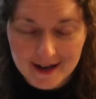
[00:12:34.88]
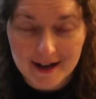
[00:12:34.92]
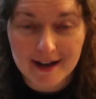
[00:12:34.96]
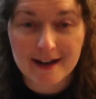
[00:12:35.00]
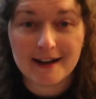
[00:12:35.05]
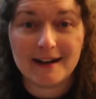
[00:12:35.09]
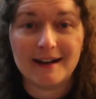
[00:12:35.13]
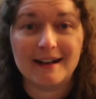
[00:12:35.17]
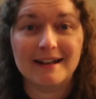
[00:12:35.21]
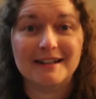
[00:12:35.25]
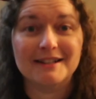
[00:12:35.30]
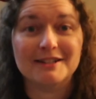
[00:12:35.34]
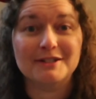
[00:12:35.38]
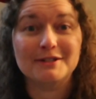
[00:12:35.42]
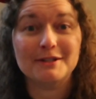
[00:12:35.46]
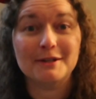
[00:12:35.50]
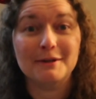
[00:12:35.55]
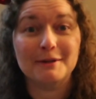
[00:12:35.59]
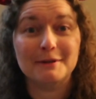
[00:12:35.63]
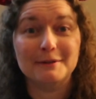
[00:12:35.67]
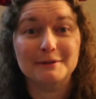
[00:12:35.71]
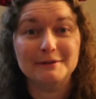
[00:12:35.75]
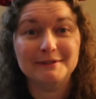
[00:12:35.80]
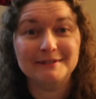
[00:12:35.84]
Uh,
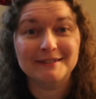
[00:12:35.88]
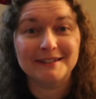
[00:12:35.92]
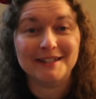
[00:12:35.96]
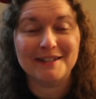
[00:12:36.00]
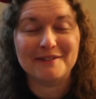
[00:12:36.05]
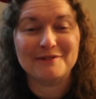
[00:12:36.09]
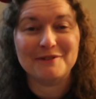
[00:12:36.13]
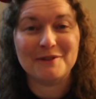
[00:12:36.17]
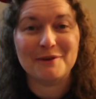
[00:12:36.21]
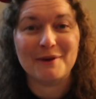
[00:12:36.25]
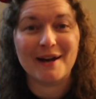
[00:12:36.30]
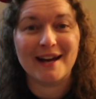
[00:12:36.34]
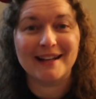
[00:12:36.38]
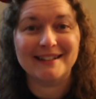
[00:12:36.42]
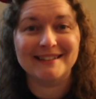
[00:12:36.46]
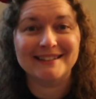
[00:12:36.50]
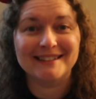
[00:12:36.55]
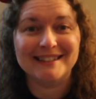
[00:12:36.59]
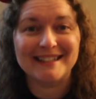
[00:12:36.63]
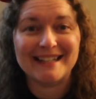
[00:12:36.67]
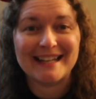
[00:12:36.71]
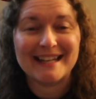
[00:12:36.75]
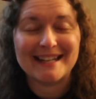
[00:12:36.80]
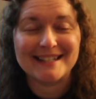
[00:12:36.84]
so if you
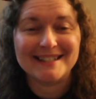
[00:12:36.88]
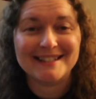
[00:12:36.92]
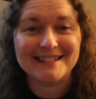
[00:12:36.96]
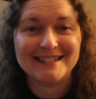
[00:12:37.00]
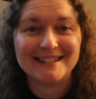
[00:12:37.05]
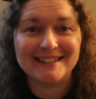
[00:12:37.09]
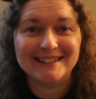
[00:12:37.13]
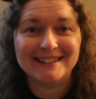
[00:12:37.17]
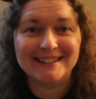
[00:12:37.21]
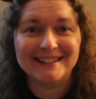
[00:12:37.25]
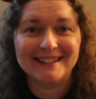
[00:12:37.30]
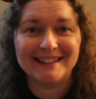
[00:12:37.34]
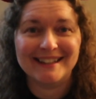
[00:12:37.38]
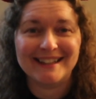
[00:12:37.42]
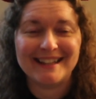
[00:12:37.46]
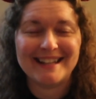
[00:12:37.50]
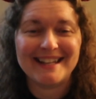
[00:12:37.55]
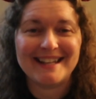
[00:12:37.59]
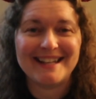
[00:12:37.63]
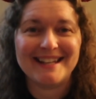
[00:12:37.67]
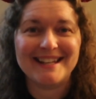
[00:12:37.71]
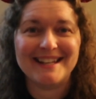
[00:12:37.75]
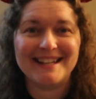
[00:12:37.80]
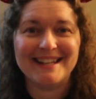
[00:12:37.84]
hadn't guessed
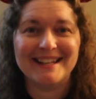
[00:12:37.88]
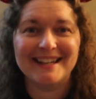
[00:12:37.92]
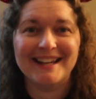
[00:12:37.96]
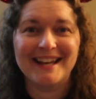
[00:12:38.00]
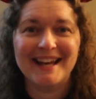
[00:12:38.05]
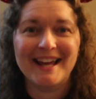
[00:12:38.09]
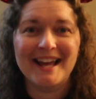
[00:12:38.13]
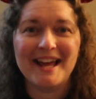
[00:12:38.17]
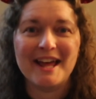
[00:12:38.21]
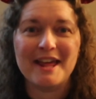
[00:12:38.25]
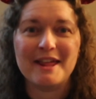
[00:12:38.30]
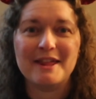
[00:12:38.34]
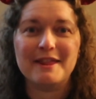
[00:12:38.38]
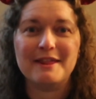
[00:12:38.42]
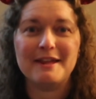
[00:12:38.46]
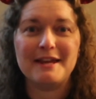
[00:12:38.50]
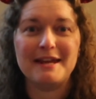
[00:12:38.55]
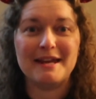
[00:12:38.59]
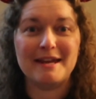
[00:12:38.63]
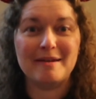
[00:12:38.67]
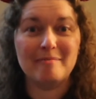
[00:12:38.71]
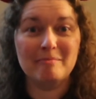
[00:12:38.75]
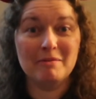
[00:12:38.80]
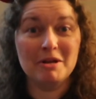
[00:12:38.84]
the
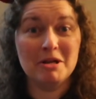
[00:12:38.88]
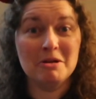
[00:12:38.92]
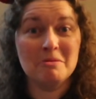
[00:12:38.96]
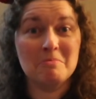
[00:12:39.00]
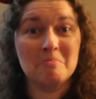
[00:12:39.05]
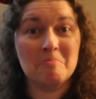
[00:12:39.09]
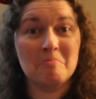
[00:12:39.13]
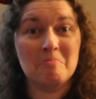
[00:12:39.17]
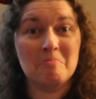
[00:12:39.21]
theme